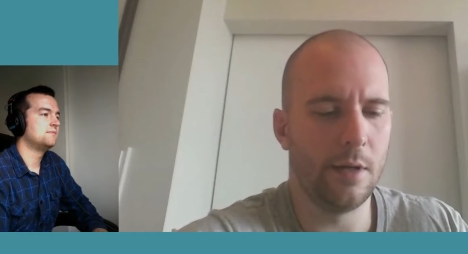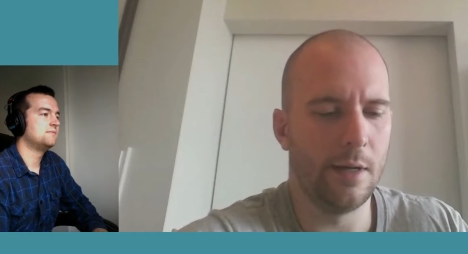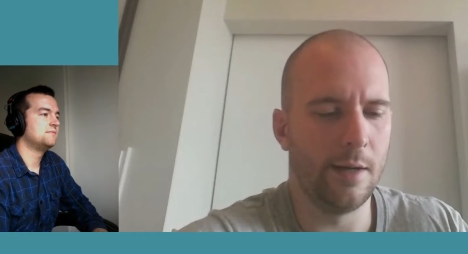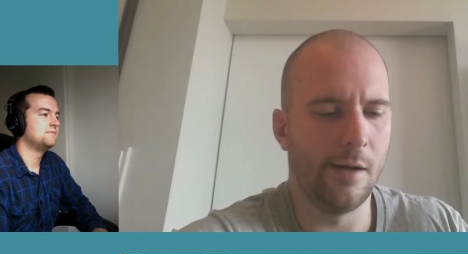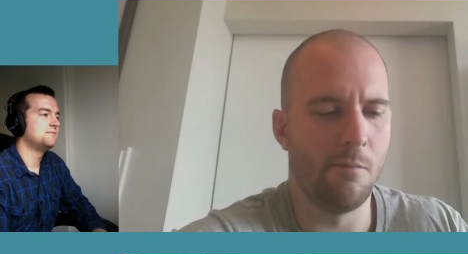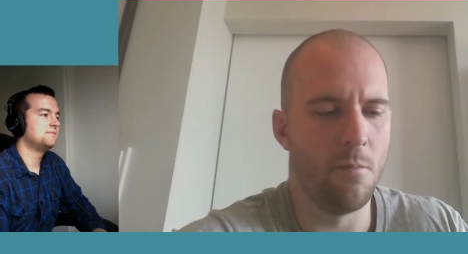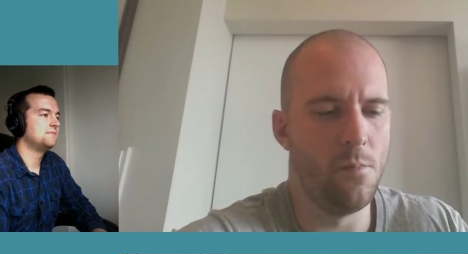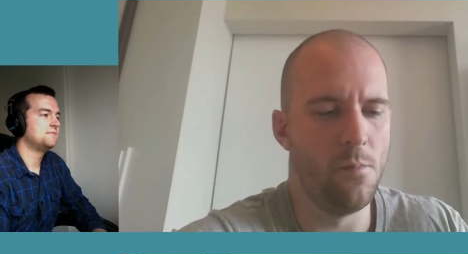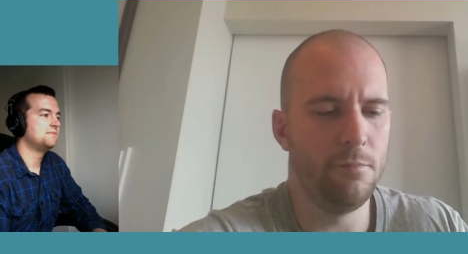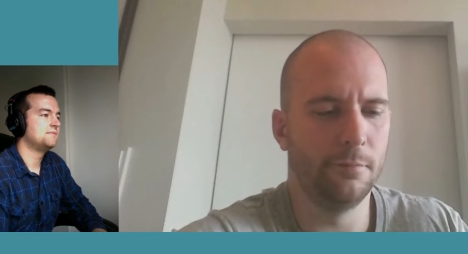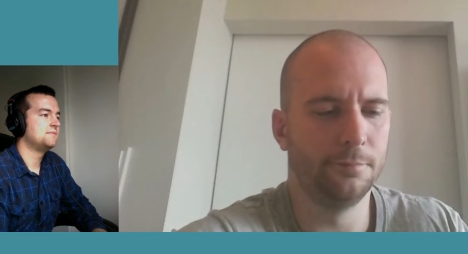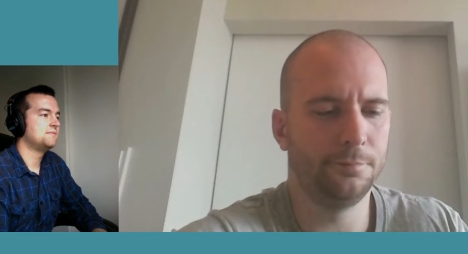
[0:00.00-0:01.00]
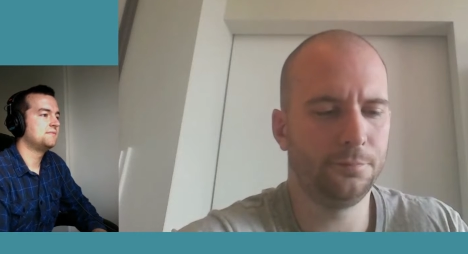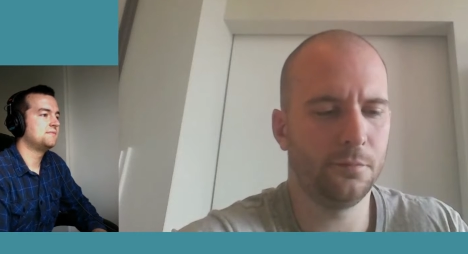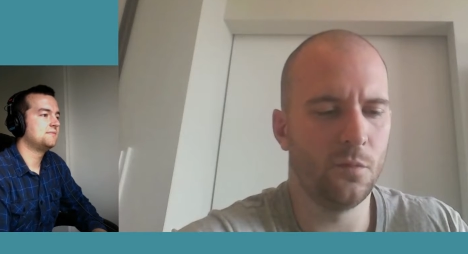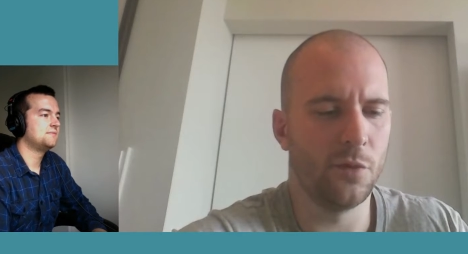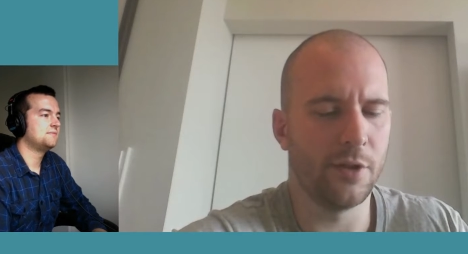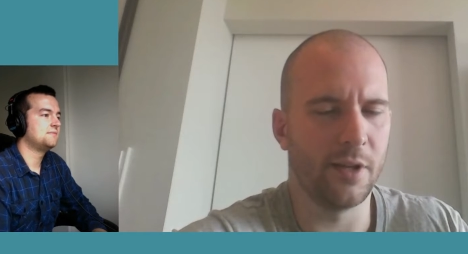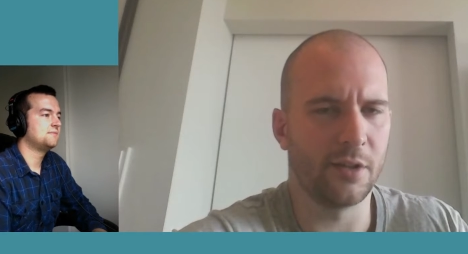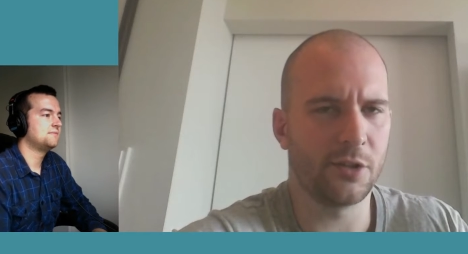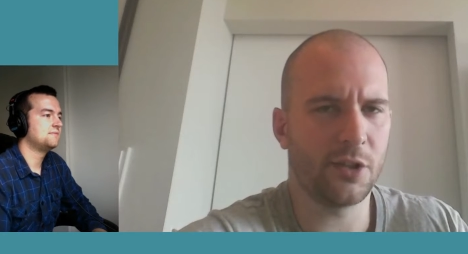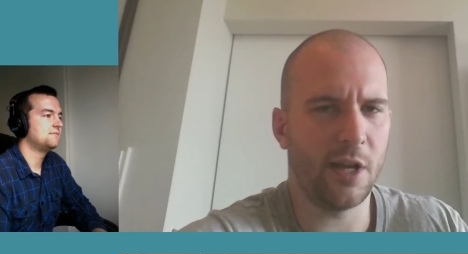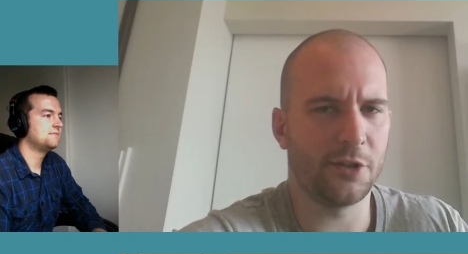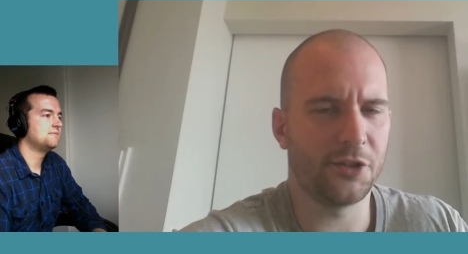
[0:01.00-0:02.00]
Speaker 1: um, with
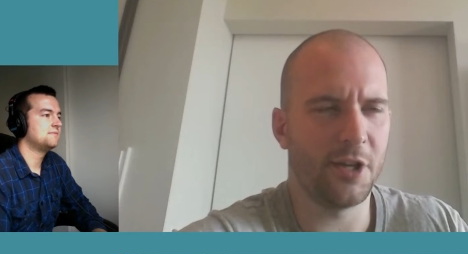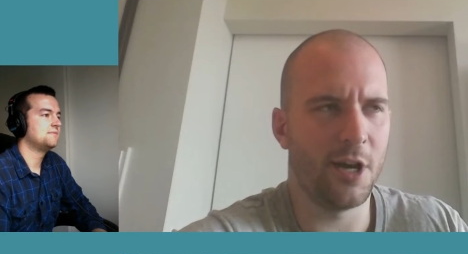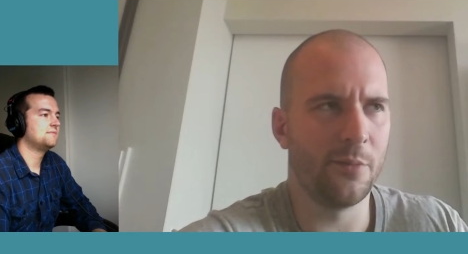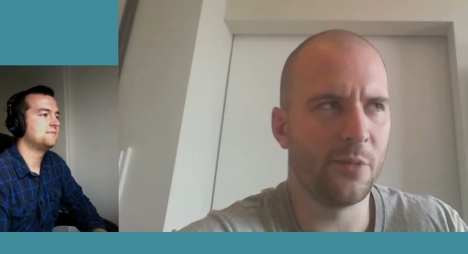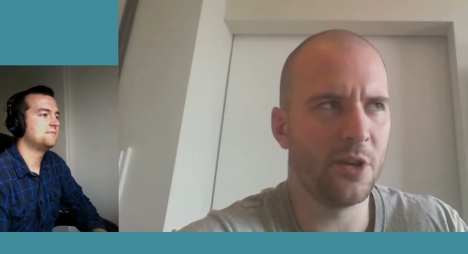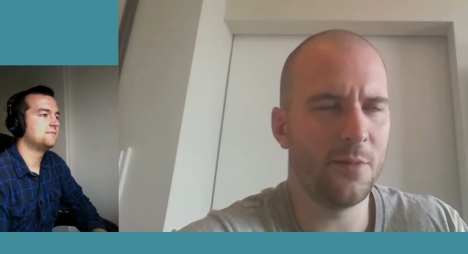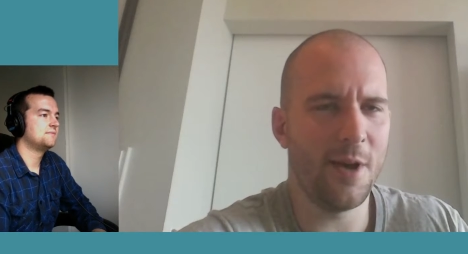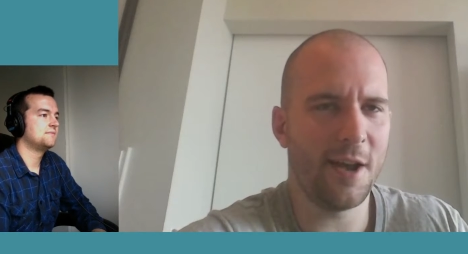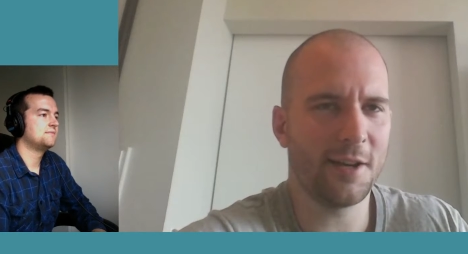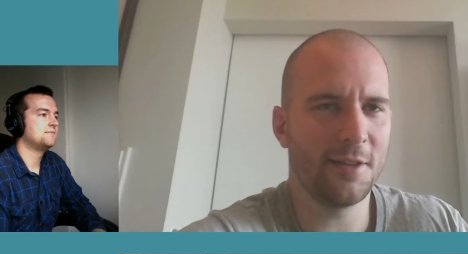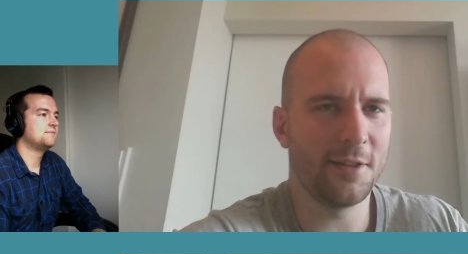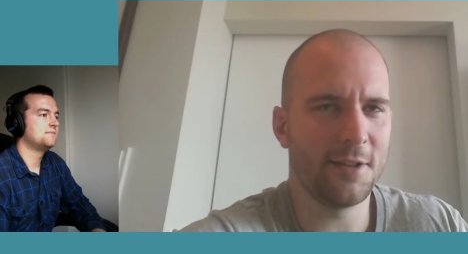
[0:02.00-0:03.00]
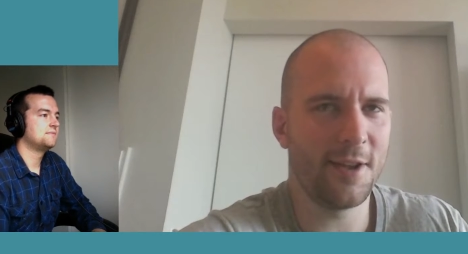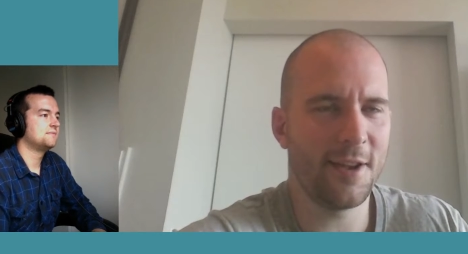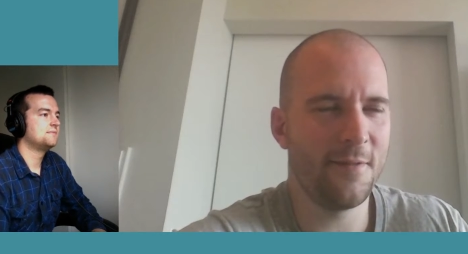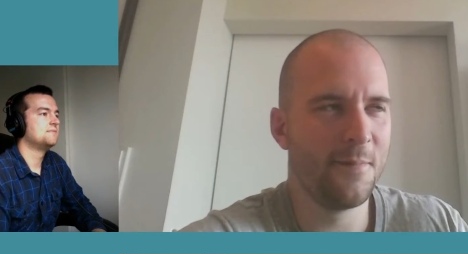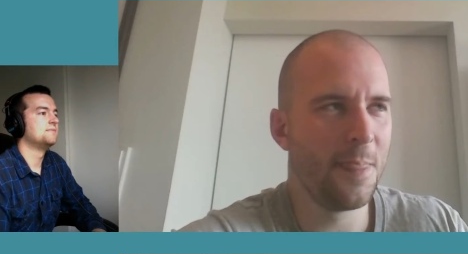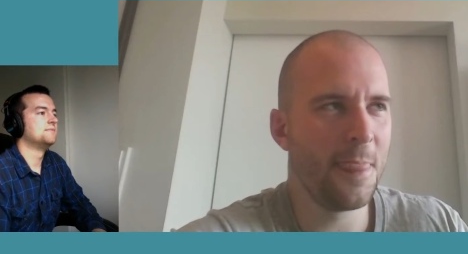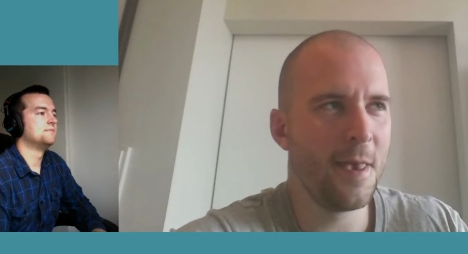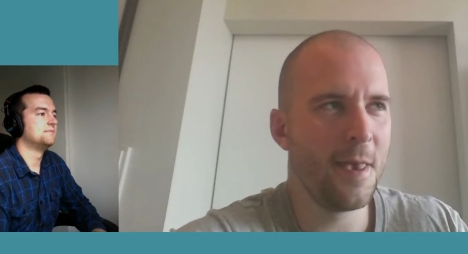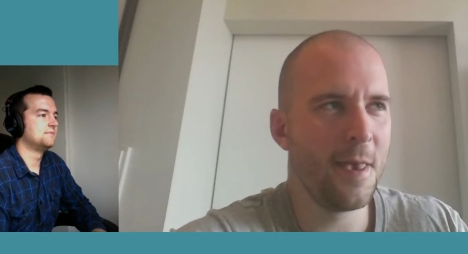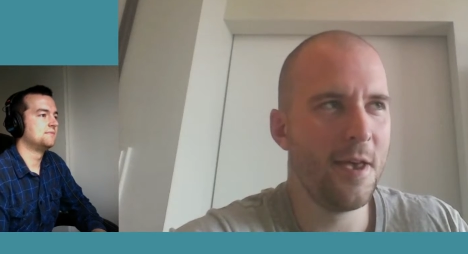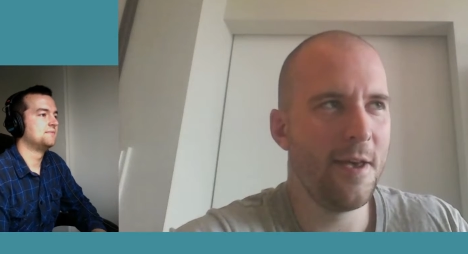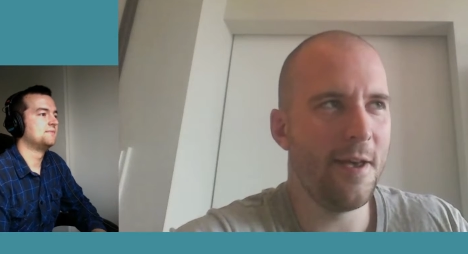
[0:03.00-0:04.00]
like sketch comedy back in the day.
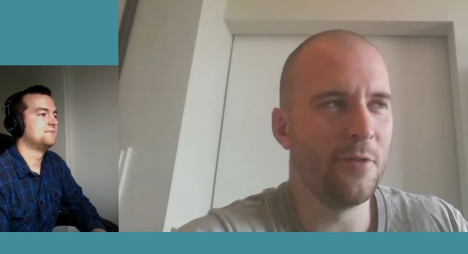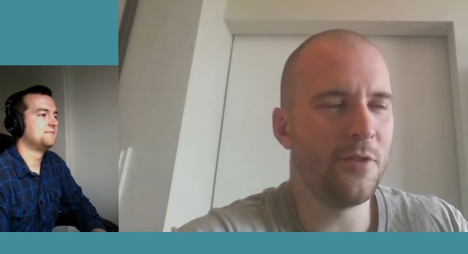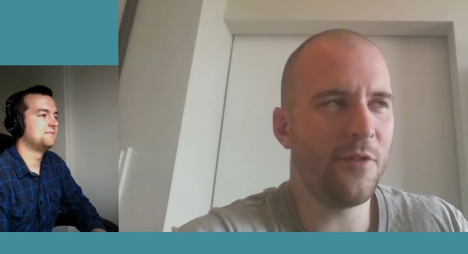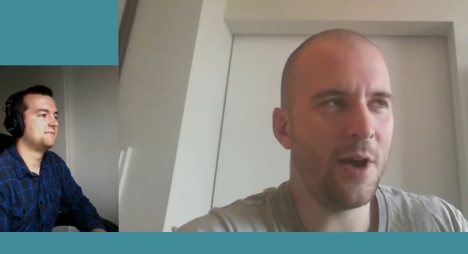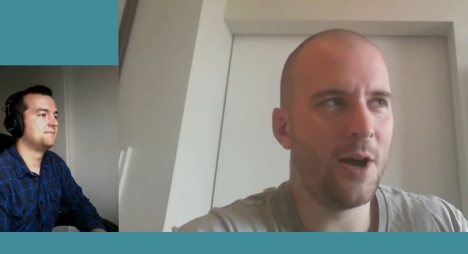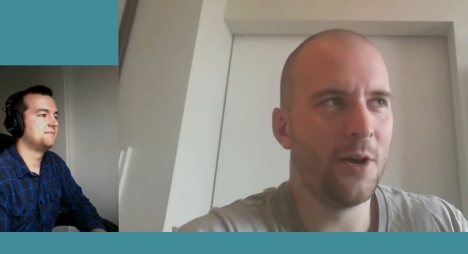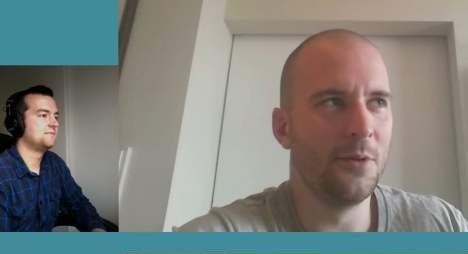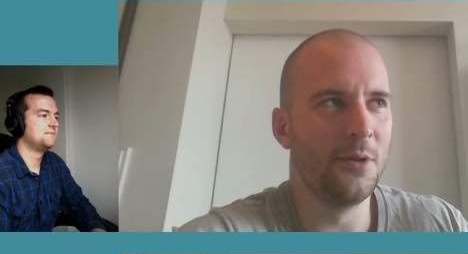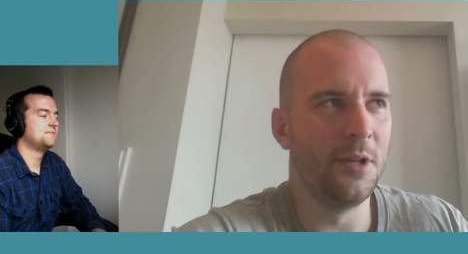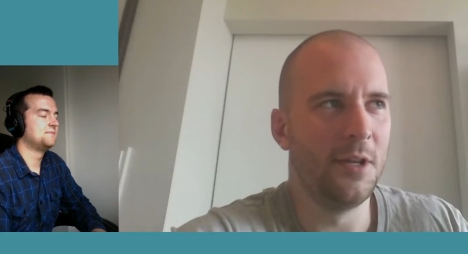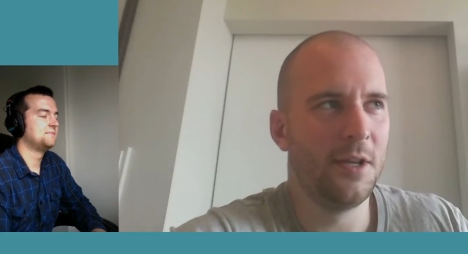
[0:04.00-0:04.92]
And we found,